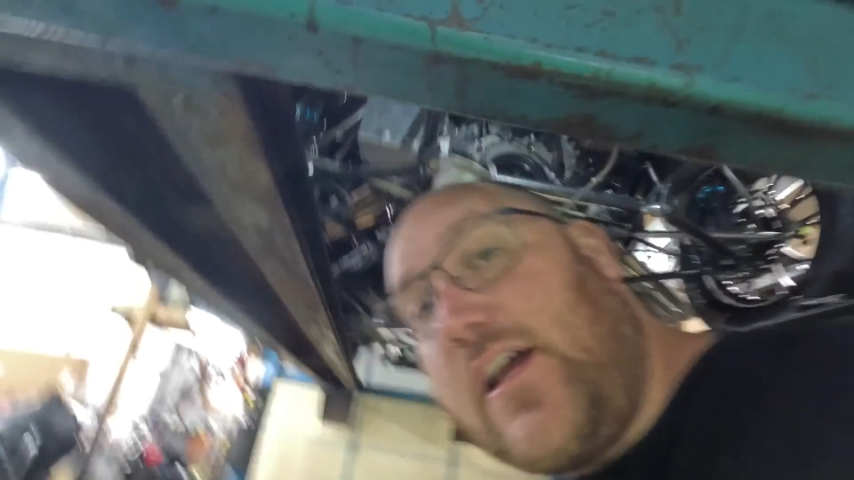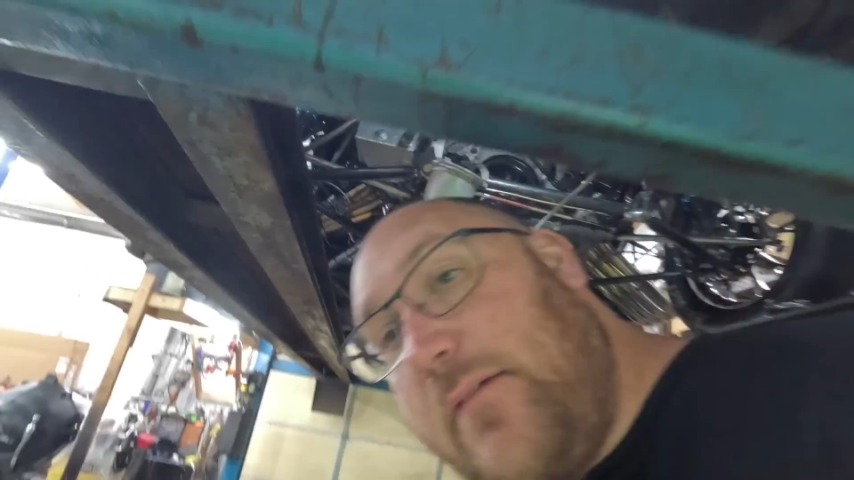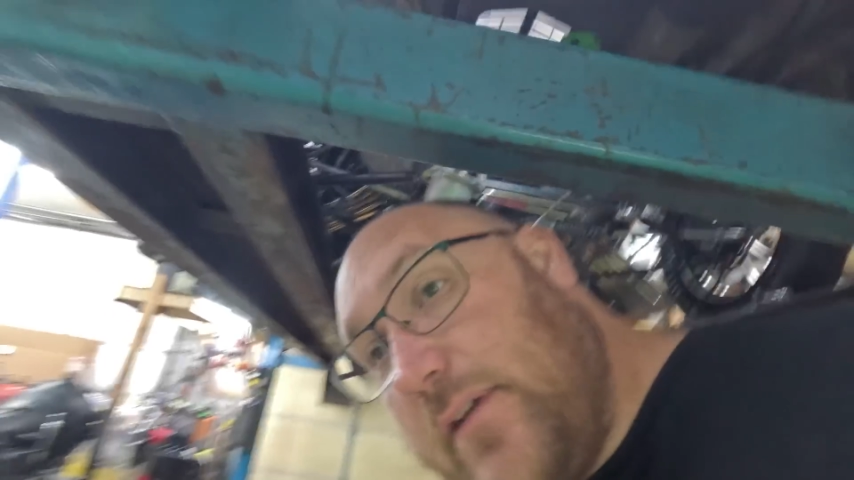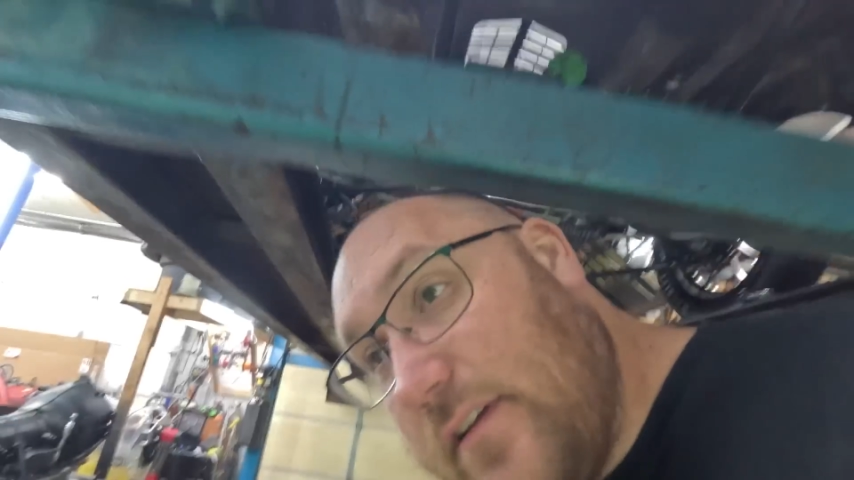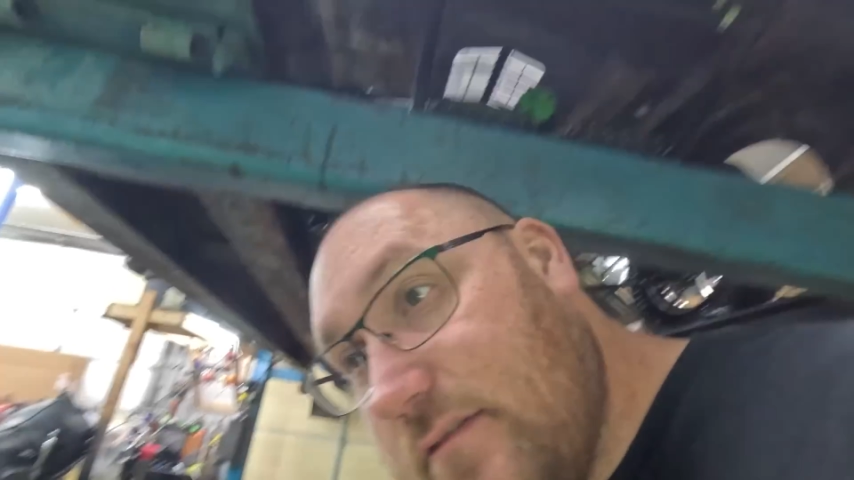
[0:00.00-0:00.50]

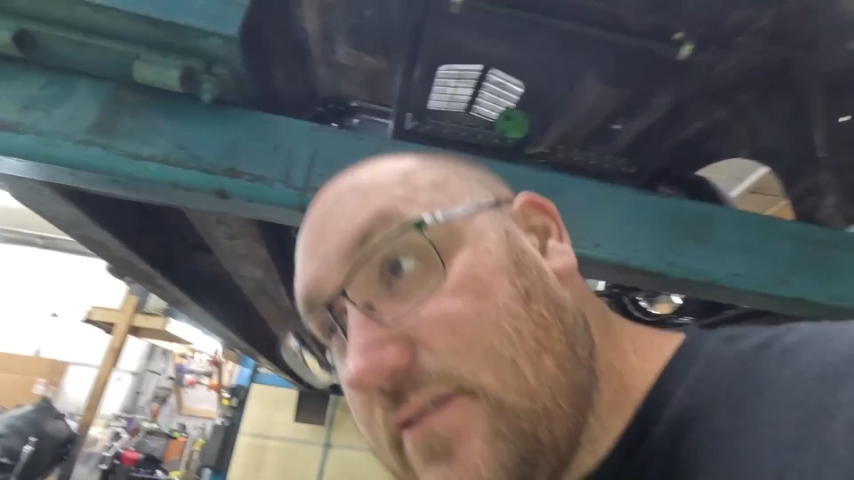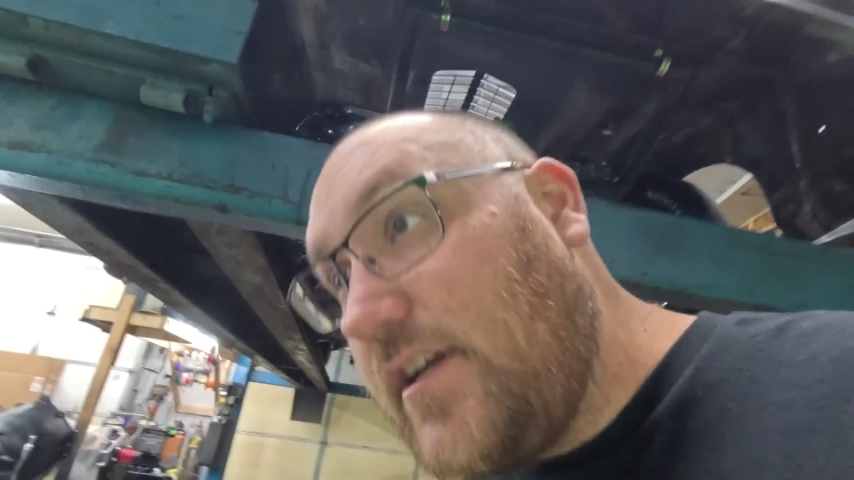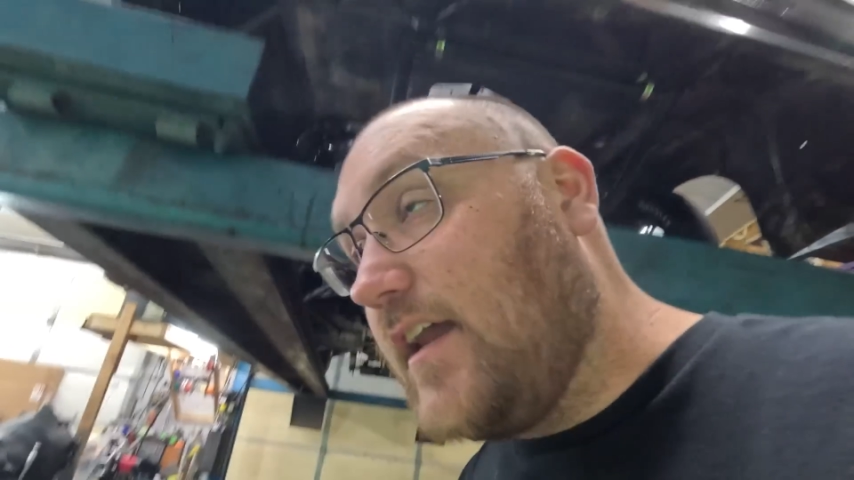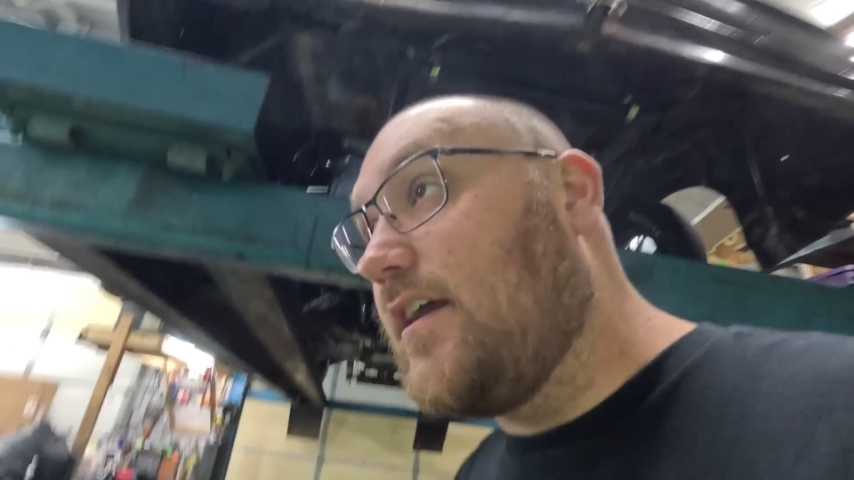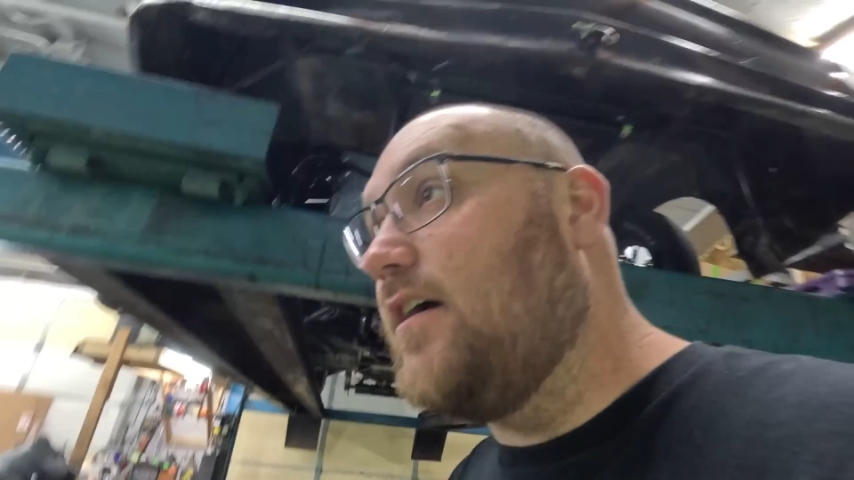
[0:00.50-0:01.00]
timing
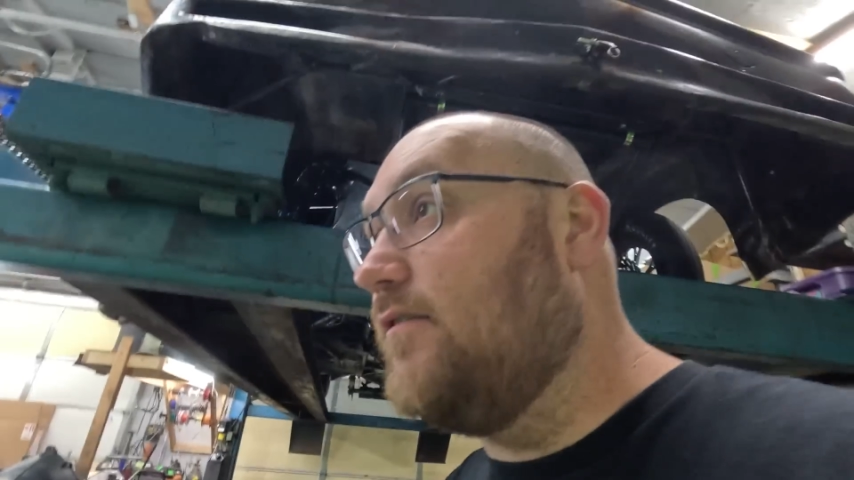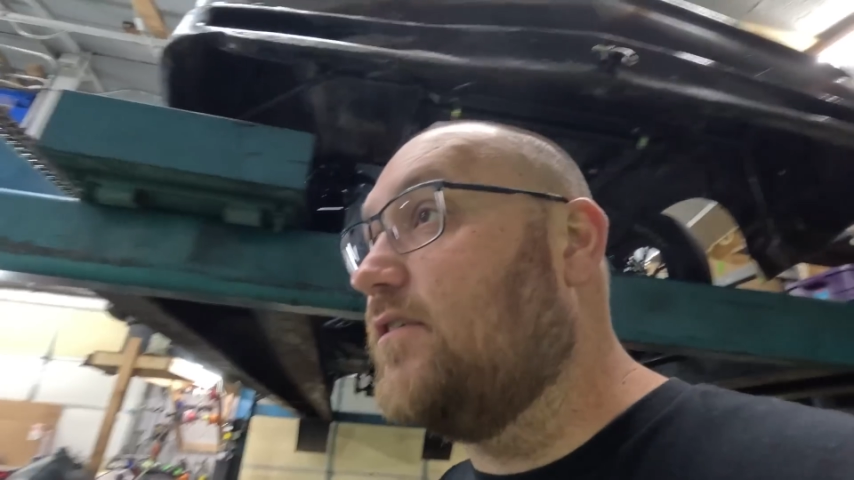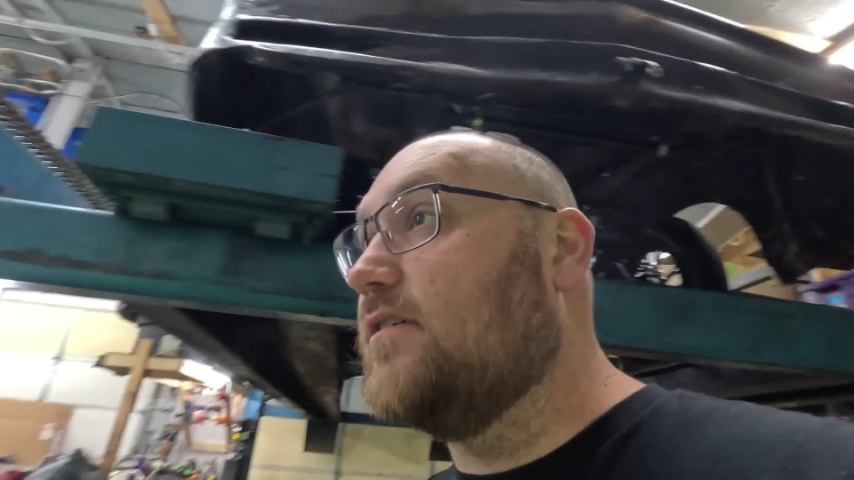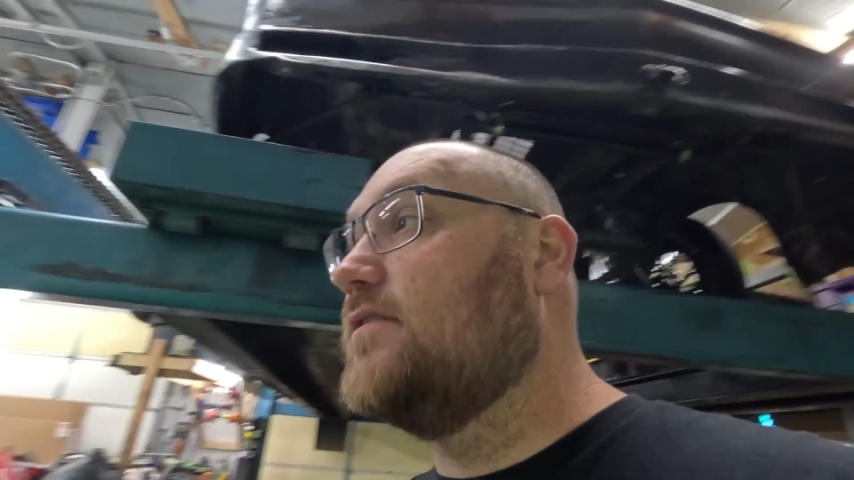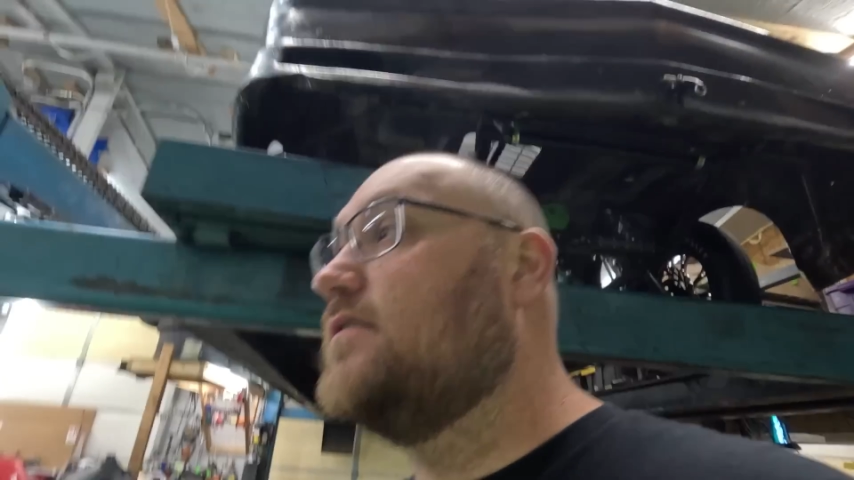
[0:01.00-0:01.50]
chain
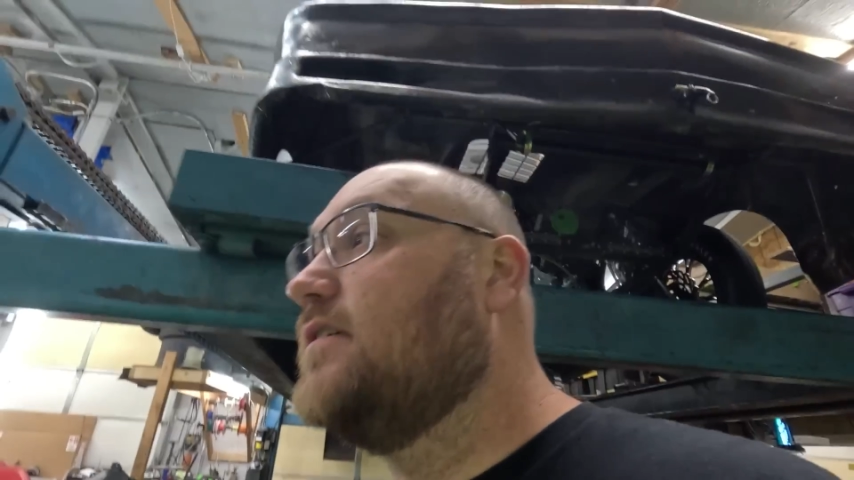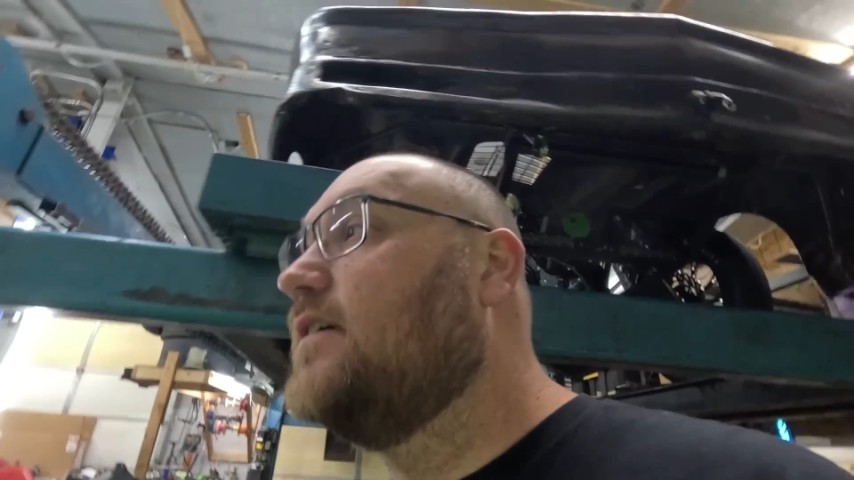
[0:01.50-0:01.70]
cover